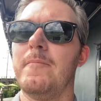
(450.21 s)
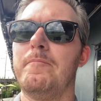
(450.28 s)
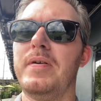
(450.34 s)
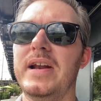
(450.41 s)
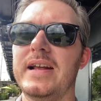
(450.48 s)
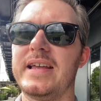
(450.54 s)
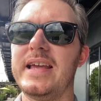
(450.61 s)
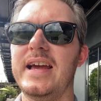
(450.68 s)

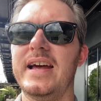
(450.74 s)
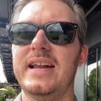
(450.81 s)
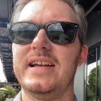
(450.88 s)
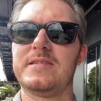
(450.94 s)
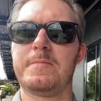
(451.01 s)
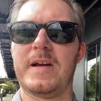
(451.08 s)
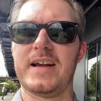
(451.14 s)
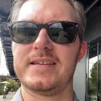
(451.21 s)
But again,
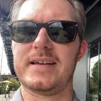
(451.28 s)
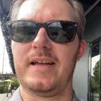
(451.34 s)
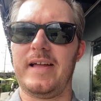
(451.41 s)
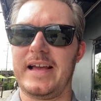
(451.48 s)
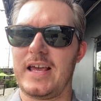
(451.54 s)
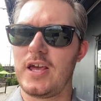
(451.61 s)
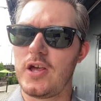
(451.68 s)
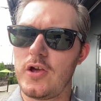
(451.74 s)
it's because I
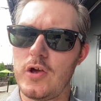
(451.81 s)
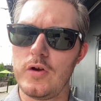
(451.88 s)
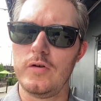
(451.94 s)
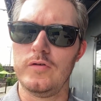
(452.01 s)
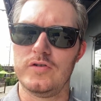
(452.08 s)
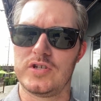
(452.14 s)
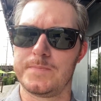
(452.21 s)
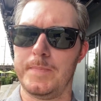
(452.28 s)
like
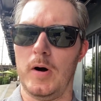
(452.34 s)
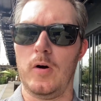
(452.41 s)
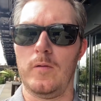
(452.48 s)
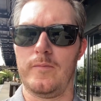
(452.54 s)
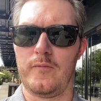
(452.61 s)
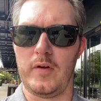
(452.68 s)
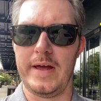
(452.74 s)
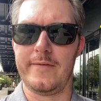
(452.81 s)
huge,
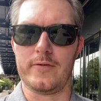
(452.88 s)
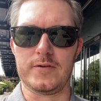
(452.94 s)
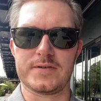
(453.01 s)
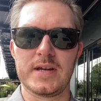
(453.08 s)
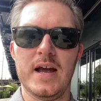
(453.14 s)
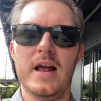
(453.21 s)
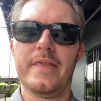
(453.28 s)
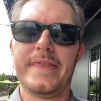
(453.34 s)
bold flavors.
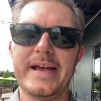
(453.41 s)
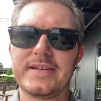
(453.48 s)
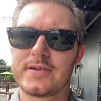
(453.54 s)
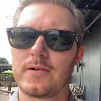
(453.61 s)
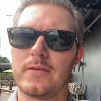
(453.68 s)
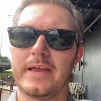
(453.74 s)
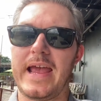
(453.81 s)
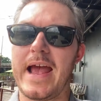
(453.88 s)
They
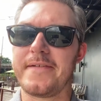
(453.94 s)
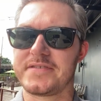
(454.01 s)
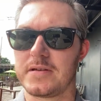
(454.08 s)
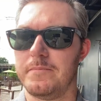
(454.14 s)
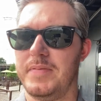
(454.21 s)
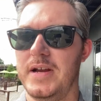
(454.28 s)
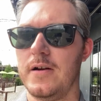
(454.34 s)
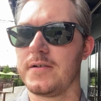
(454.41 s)
certainly have
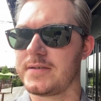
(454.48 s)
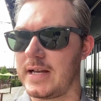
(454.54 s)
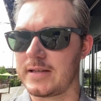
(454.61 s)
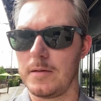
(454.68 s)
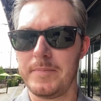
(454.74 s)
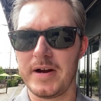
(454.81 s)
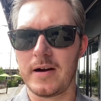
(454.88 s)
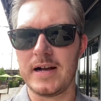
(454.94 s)
some beers, like
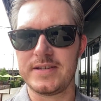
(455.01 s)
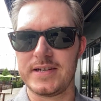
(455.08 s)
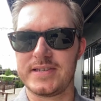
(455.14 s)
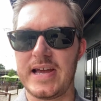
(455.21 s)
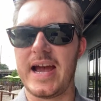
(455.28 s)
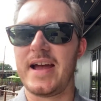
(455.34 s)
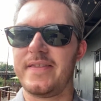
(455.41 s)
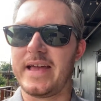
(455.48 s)
the beer I just
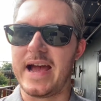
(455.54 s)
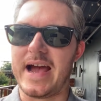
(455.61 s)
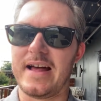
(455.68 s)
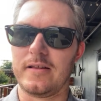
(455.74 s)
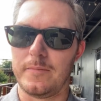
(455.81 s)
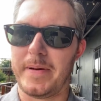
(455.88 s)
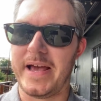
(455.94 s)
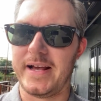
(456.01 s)
had, that
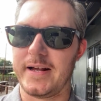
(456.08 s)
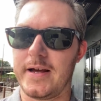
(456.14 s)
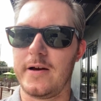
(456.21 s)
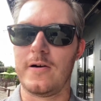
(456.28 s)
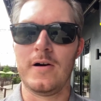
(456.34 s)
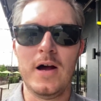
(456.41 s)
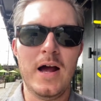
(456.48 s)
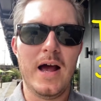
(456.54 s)

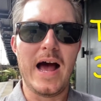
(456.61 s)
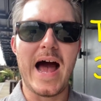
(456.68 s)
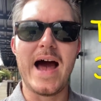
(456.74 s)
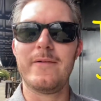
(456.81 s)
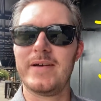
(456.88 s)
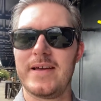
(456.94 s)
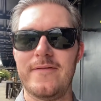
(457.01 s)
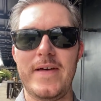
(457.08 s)
jalapeno, I
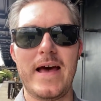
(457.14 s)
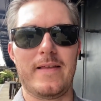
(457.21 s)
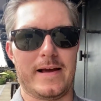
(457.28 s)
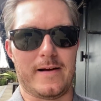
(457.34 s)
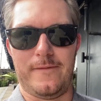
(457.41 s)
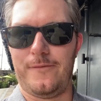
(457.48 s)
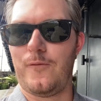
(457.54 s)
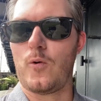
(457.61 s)
would give that like
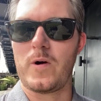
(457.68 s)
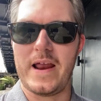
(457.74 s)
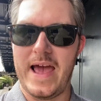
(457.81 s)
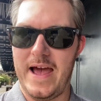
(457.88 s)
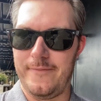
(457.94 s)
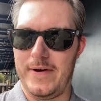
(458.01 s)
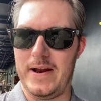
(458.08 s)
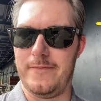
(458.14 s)
a 4.5
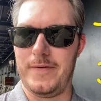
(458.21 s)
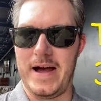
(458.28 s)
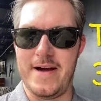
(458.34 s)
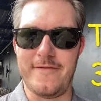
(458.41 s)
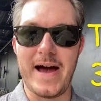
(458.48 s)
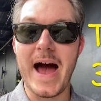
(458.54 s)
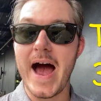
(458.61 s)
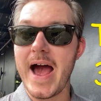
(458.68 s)
out of 5.
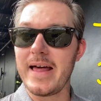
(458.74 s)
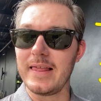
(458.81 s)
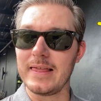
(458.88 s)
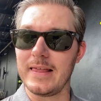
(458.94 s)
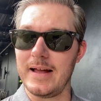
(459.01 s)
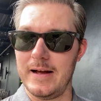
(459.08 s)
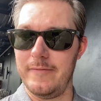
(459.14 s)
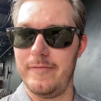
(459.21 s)
I
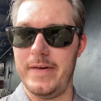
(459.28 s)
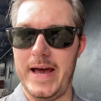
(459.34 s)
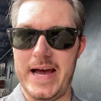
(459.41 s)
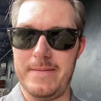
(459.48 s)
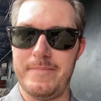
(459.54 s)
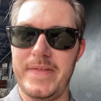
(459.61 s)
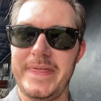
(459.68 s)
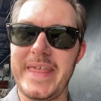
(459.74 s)
love
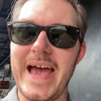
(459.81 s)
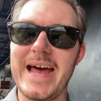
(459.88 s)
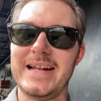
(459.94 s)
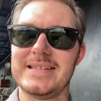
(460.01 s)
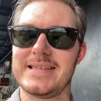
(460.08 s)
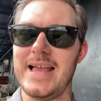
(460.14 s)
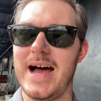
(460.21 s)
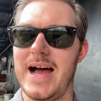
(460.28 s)
that, but that
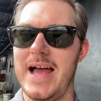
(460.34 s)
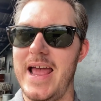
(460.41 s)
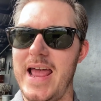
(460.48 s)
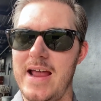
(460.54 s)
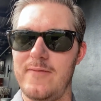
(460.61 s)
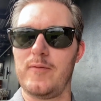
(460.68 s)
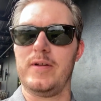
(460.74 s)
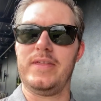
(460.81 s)
is not
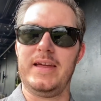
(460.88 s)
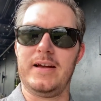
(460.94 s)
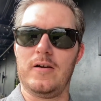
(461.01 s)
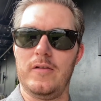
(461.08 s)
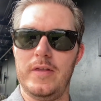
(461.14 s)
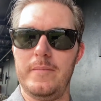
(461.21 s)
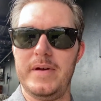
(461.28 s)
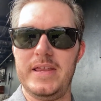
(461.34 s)
everything
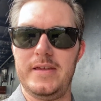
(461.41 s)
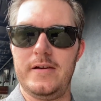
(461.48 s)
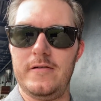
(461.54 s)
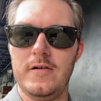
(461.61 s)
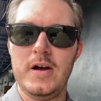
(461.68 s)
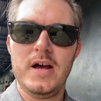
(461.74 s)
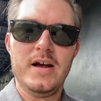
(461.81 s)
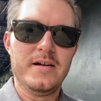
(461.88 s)
on the menu.
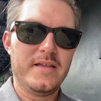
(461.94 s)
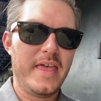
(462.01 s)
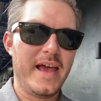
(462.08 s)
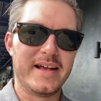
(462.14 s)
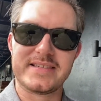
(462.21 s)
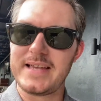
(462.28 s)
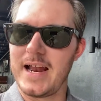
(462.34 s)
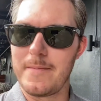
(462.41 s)

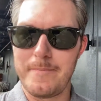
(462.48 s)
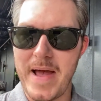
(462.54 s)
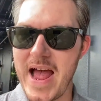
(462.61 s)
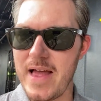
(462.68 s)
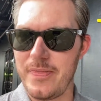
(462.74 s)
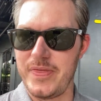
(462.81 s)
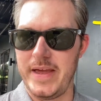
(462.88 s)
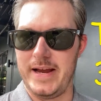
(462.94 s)
It's not a
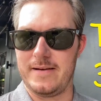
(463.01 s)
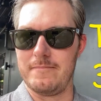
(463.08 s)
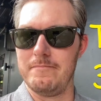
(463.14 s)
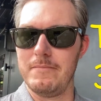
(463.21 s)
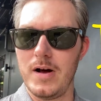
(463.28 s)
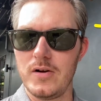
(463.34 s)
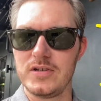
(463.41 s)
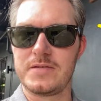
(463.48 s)
bad thing.
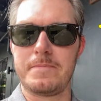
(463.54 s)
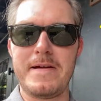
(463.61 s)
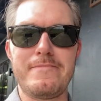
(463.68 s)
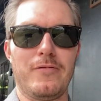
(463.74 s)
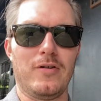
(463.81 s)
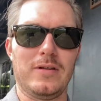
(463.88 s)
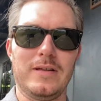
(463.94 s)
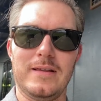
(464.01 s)
Most
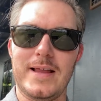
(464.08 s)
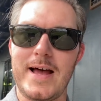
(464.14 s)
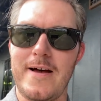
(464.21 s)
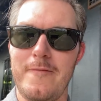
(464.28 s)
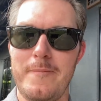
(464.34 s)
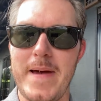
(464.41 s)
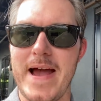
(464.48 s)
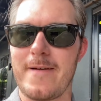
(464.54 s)
people
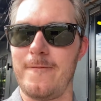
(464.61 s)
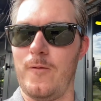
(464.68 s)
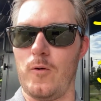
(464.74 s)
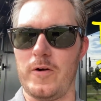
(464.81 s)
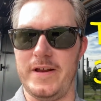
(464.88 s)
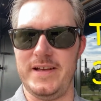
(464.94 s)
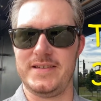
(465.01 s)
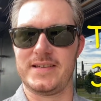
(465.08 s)
love Back
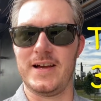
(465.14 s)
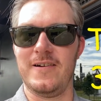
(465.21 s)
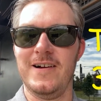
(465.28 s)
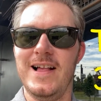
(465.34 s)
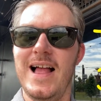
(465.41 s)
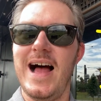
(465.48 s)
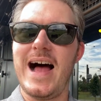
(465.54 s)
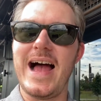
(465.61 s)
40, so
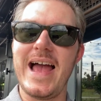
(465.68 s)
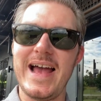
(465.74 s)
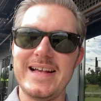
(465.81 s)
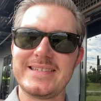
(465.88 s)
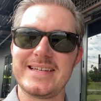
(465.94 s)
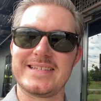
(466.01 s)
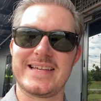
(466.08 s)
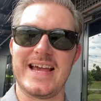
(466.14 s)
I
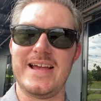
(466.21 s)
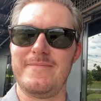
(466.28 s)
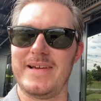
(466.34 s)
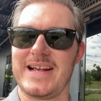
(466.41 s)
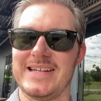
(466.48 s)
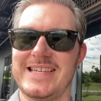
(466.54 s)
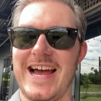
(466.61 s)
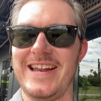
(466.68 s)
hesitate
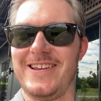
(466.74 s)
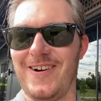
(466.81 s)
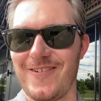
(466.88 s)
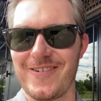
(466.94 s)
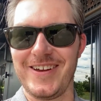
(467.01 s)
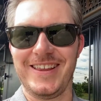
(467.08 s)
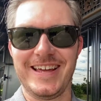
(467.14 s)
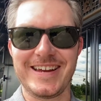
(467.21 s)
because I don't
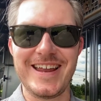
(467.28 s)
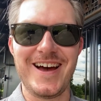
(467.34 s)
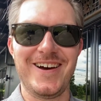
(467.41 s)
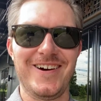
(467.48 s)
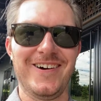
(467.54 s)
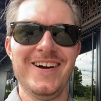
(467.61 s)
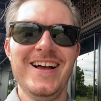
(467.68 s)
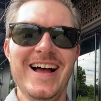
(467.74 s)
really
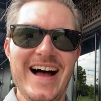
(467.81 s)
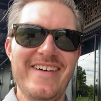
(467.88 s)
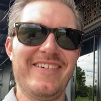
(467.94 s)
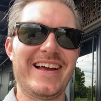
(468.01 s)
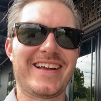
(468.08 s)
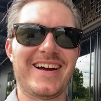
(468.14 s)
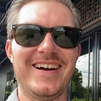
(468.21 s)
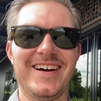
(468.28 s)
know. I'm
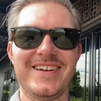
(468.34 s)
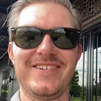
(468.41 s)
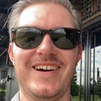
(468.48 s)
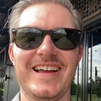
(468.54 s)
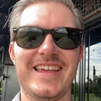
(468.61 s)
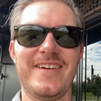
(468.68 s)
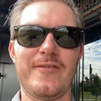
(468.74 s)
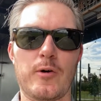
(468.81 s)
like, oh, do I
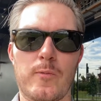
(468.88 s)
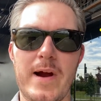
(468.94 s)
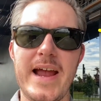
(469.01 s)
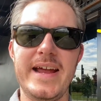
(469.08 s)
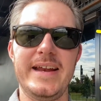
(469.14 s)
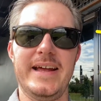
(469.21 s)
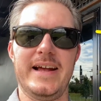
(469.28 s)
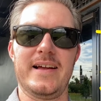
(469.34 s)
give a
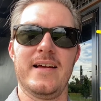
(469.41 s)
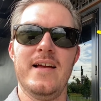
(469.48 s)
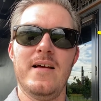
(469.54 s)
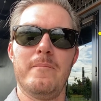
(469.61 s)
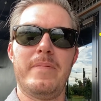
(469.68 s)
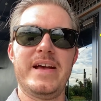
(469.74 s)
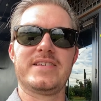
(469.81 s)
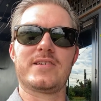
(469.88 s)
rating
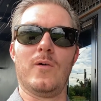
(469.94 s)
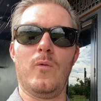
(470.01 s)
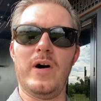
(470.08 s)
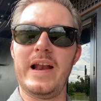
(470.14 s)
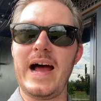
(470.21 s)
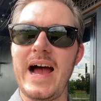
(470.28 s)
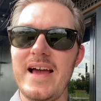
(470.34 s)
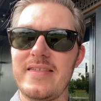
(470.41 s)
based on
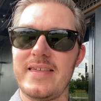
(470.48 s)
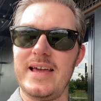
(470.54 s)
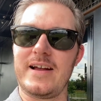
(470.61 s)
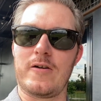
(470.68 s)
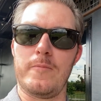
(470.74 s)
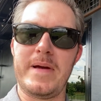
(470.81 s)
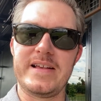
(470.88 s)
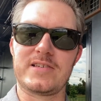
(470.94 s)
what I think
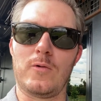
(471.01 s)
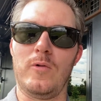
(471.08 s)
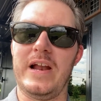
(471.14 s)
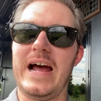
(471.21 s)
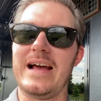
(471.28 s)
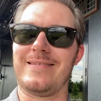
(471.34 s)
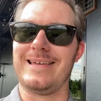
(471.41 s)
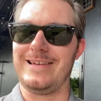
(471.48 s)
or based on what
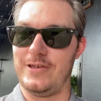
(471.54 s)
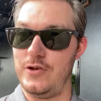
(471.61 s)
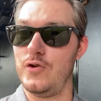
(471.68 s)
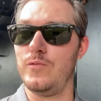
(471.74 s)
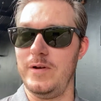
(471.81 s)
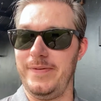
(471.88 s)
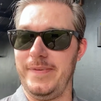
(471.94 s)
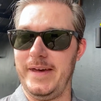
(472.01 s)
I think you
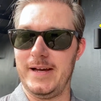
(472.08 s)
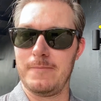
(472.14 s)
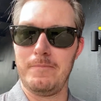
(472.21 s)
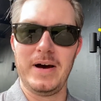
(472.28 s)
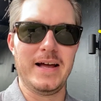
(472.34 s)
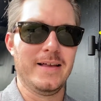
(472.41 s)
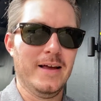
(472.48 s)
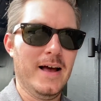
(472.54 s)
would think?
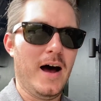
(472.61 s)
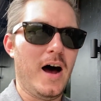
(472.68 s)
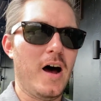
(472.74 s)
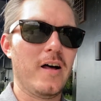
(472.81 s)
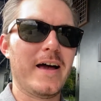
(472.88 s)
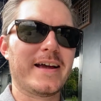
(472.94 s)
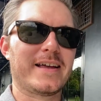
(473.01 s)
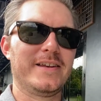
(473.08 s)
But
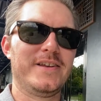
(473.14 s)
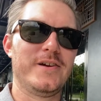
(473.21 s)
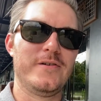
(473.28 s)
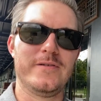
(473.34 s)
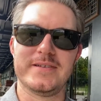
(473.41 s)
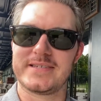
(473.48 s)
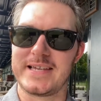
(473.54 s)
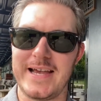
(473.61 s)
all I can
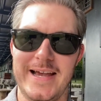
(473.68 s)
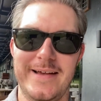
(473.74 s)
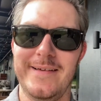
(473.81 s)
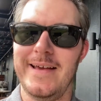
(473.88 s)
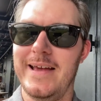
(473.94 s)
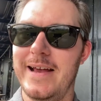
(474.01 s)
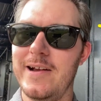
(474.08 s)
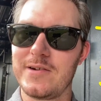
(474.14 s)
do is say,
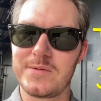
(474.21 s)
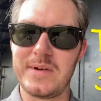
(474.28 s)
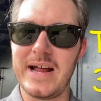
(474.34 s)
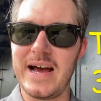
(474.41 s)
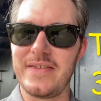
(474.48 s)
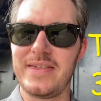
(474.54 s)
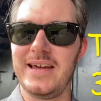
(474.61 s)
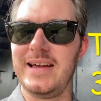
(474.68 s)
here's what
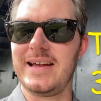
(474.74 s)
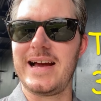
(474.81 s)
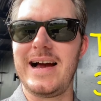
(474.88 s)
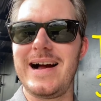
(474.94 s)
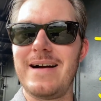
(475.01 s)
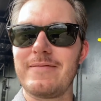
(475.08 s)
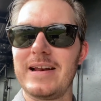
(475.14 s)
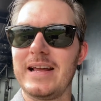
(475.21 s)
I think.
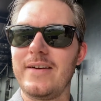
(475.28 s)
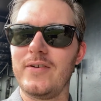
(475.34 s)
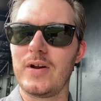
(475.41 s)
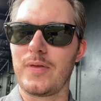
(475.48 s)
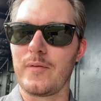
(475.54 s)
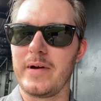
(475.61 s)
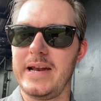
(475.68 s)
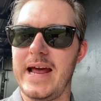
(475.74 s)
I'm gonna give it a
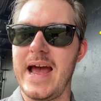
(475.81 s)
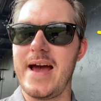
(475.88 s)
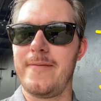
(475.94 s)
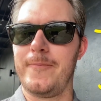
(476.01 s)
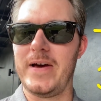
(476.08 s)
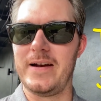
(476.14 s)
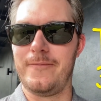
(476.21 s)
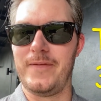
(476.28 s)

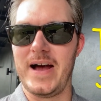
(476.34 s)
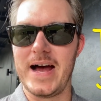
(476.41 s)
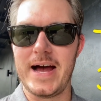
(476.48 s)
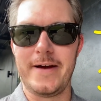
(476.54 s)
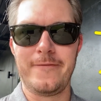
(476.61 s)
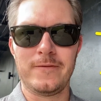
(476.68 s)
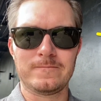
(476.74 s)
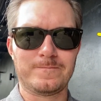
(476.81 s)
3.5 out of
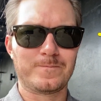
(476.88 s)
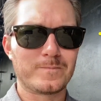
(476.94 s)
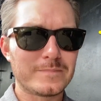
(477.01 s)
5.